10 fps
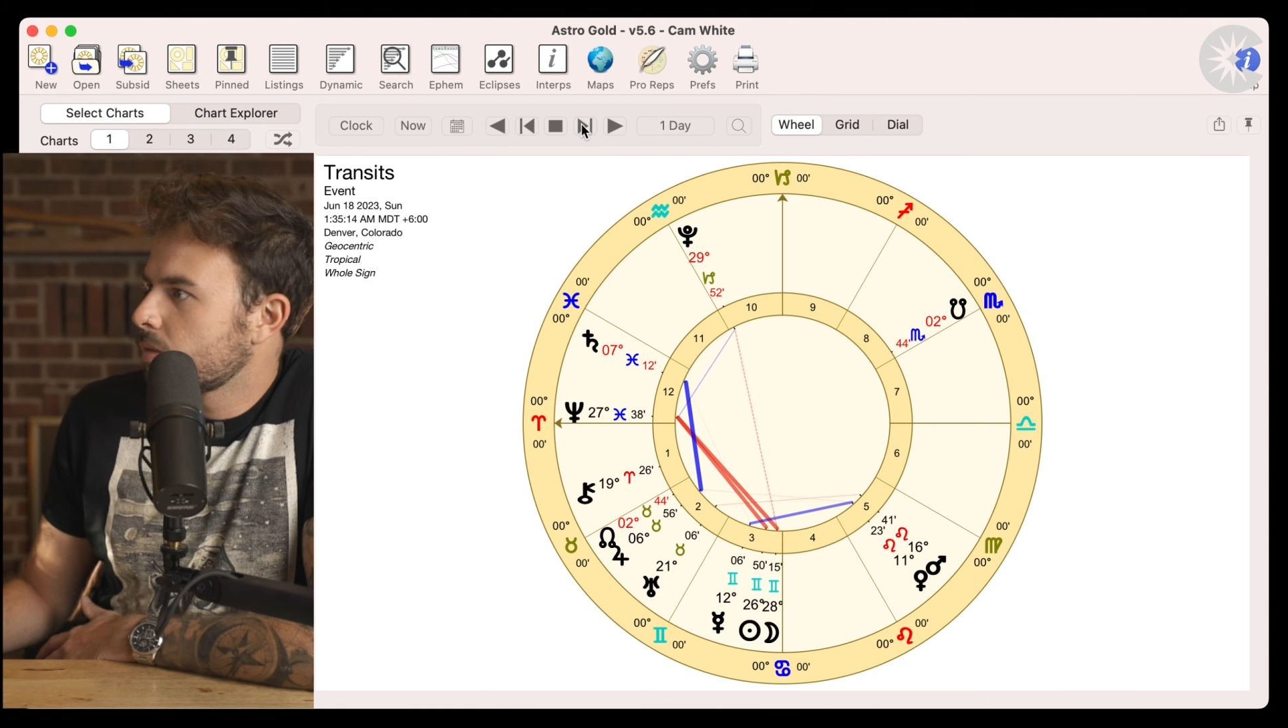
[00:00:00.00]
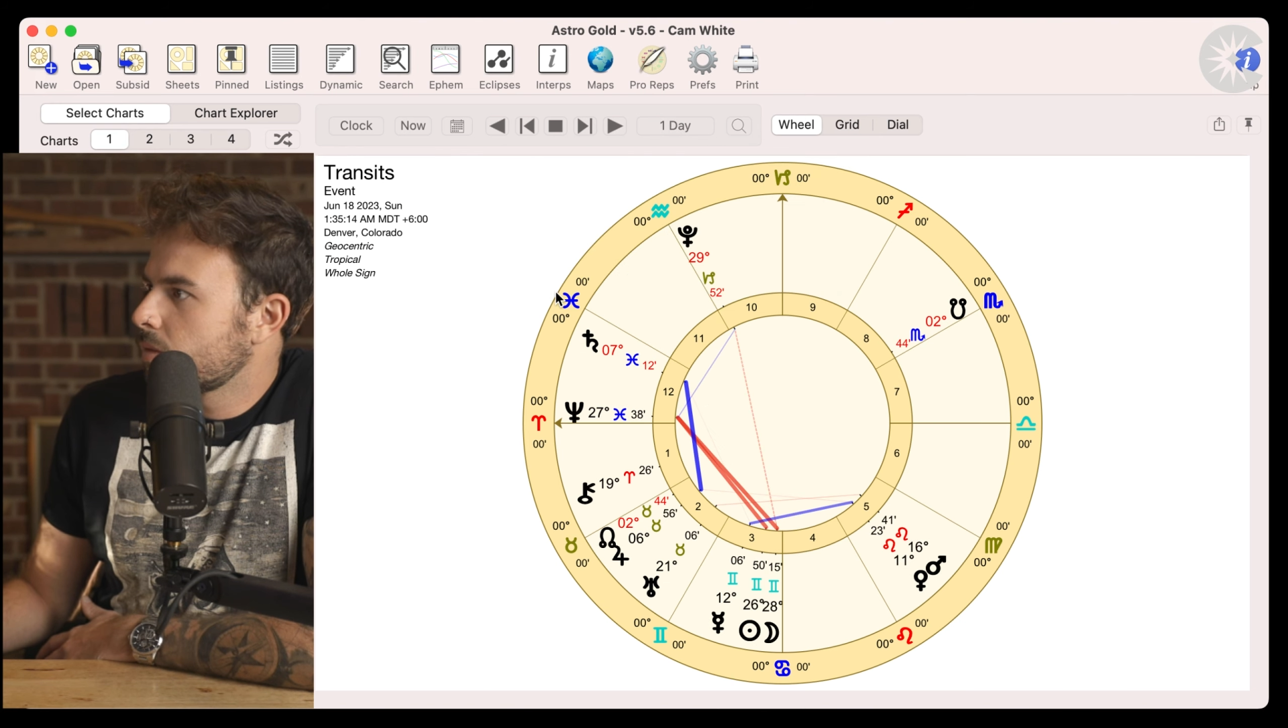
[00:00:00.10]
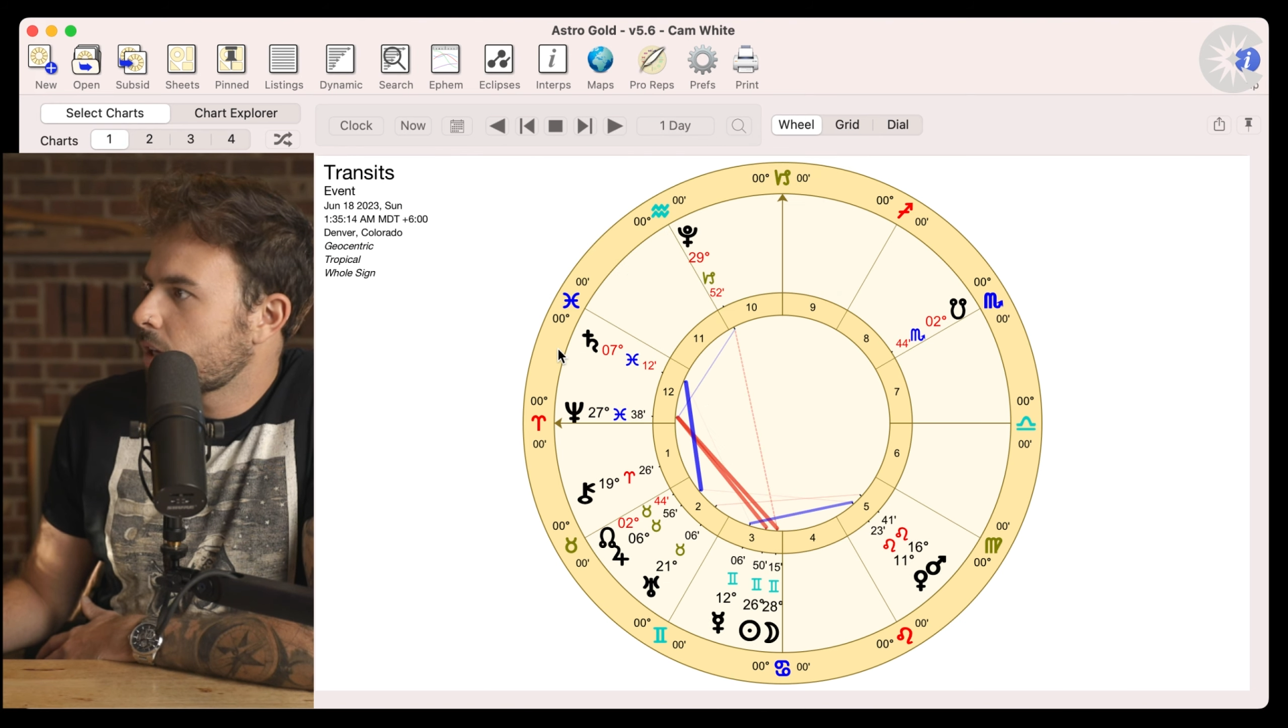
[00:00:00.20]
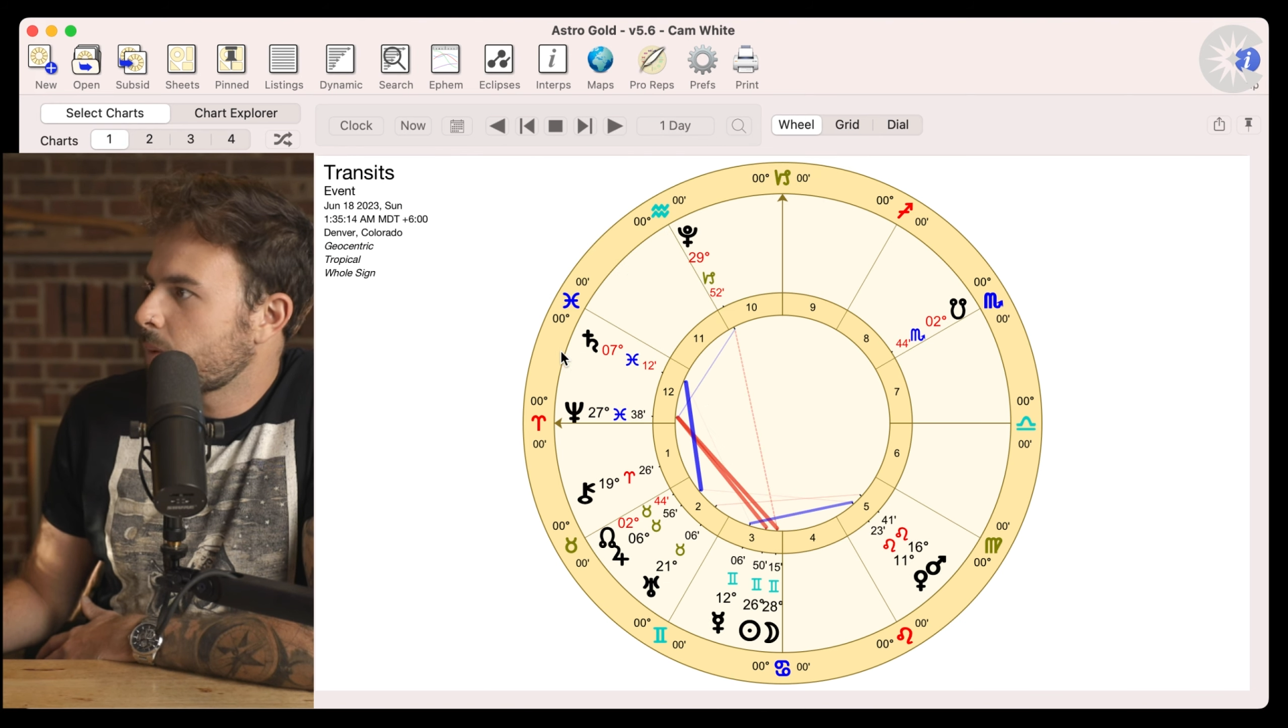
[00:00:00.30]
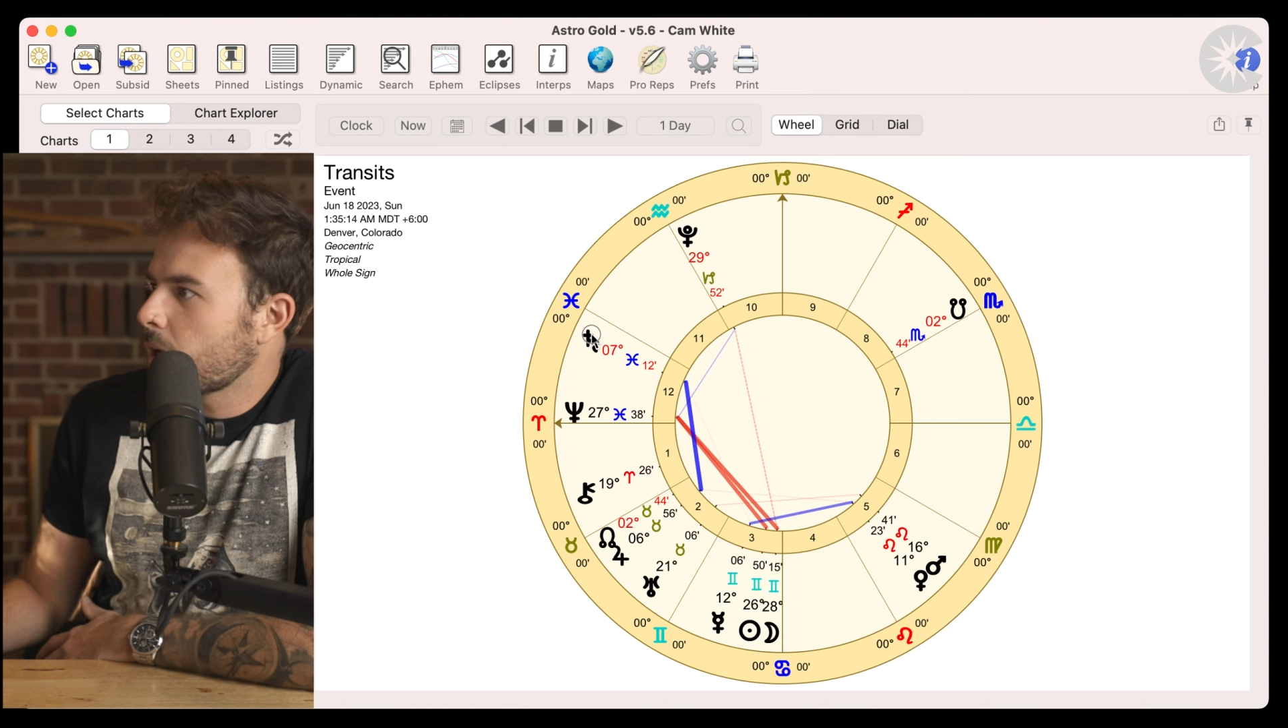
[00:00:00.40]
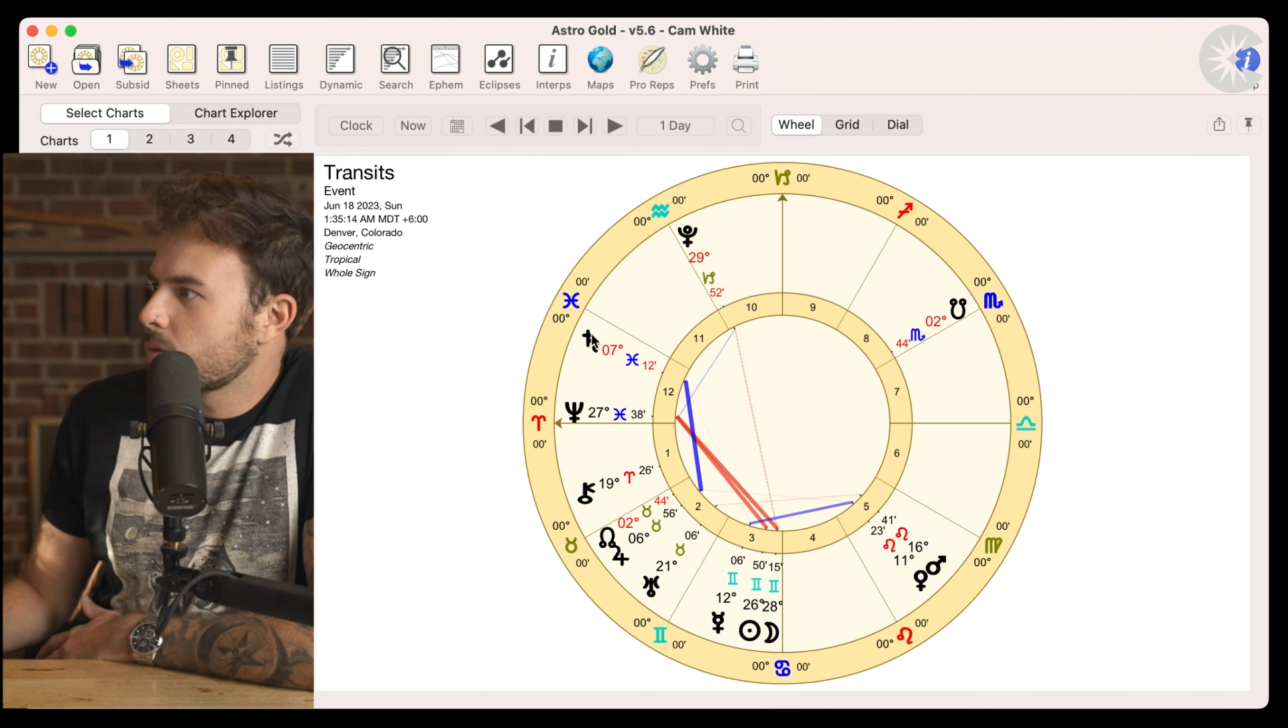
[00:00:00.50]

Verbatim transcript: There we go.